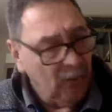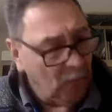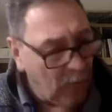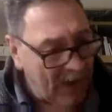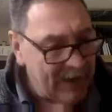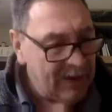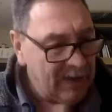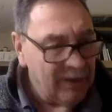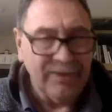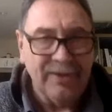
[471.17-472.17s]
when
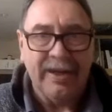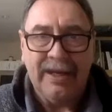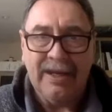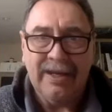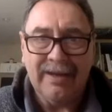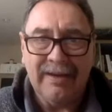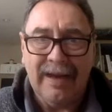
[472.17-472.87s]
the